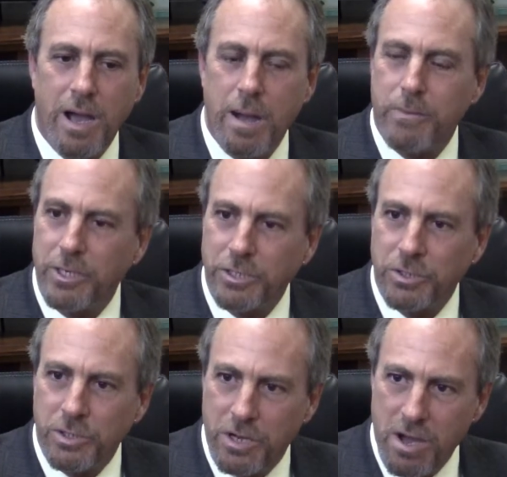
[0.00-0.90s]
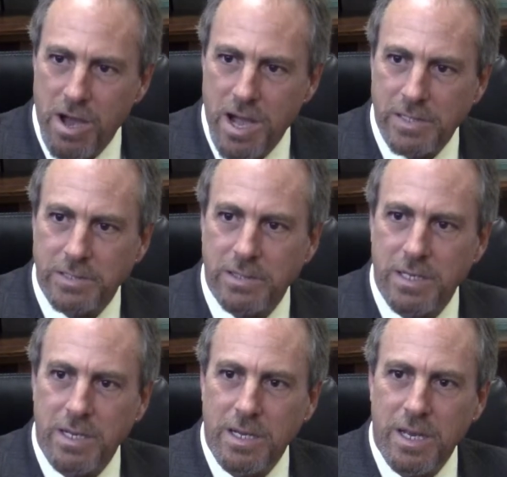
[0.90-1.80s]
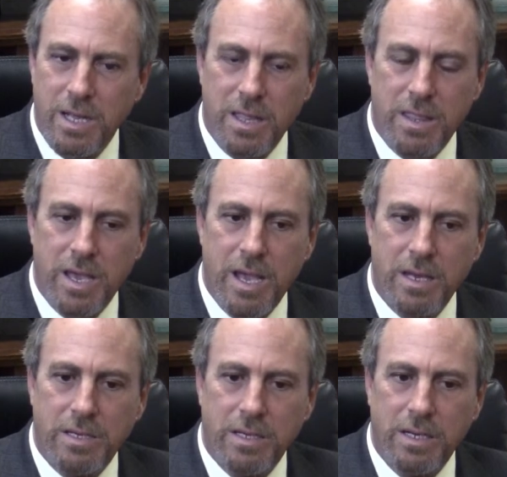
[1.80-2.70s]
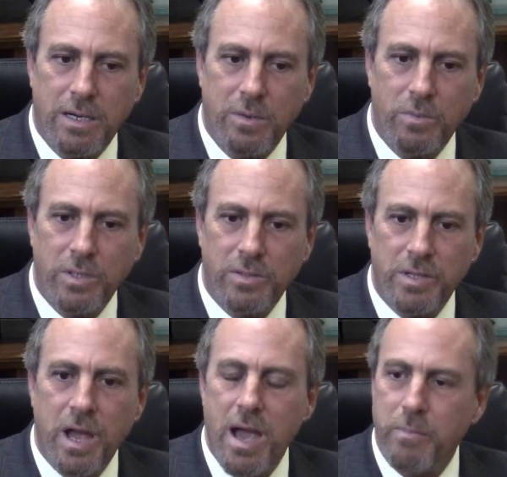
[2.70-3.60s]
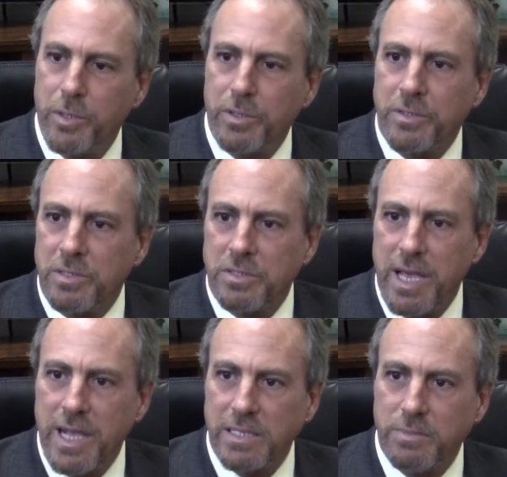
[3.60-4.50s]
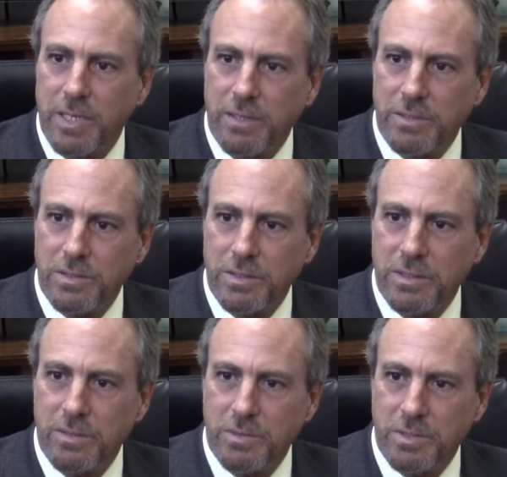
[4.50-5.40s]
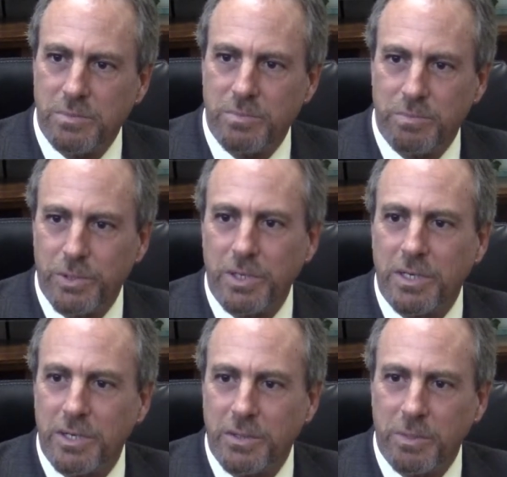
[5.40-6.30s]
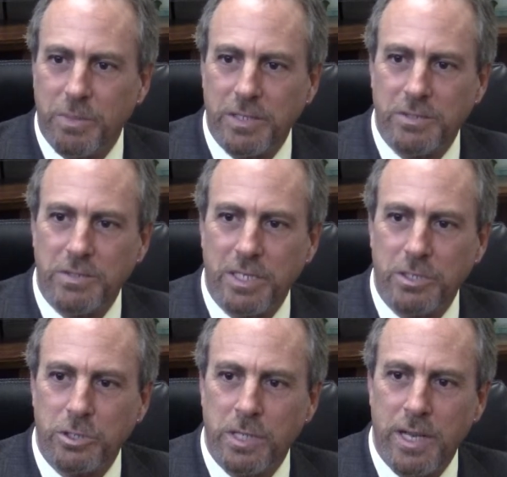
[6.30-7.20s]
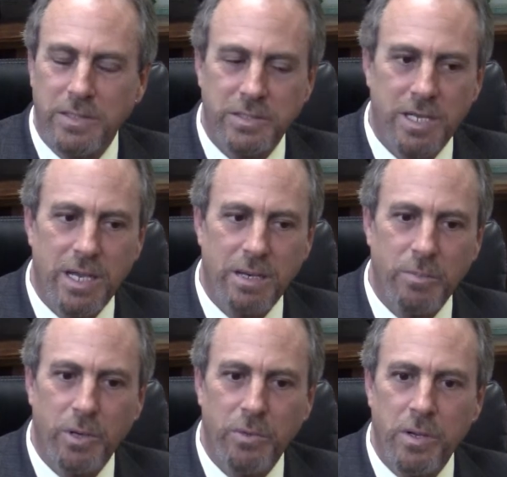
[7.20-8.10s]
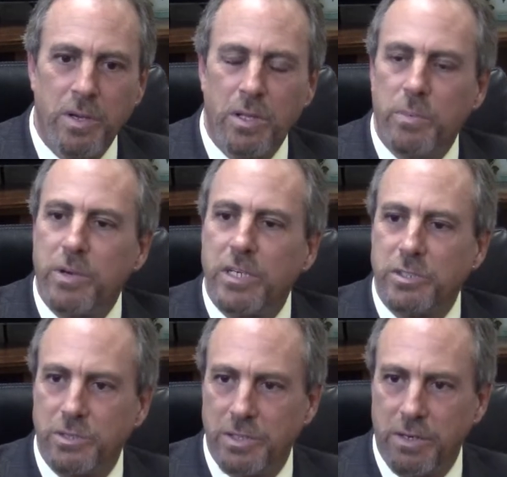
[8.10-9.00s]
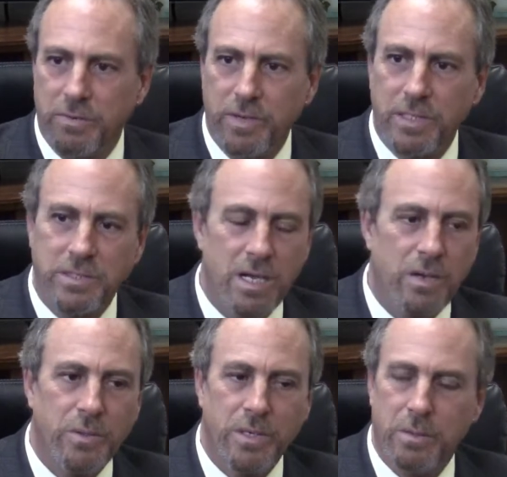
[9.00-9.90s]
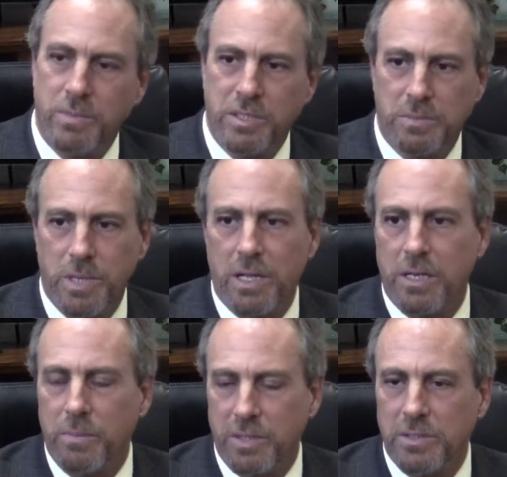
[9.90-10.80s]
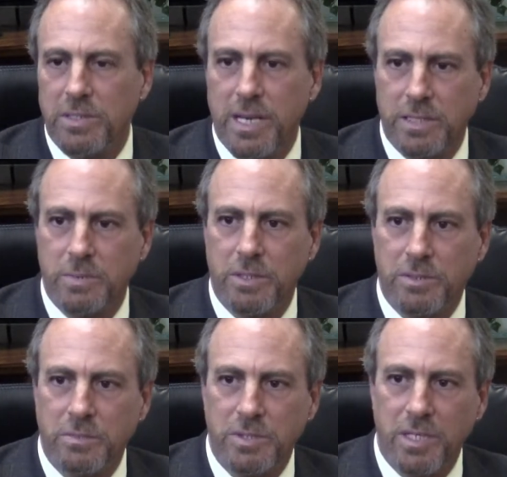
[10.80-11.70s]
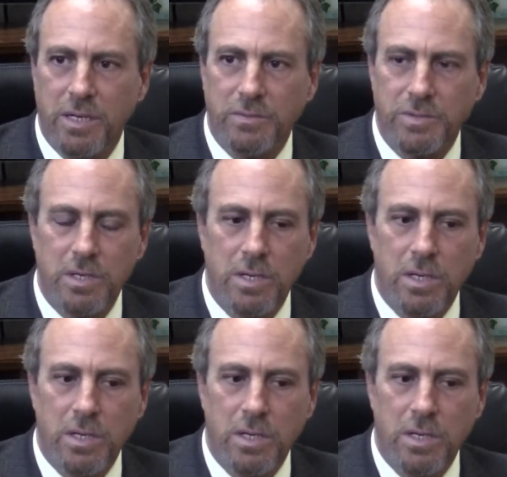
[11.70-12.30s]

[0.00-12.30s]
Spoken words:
operational cost and that will not burden the taxpayers. It was pretty clear in the presentation last night about the pressures that are faced not only in the municipality but the taxpayers themselves.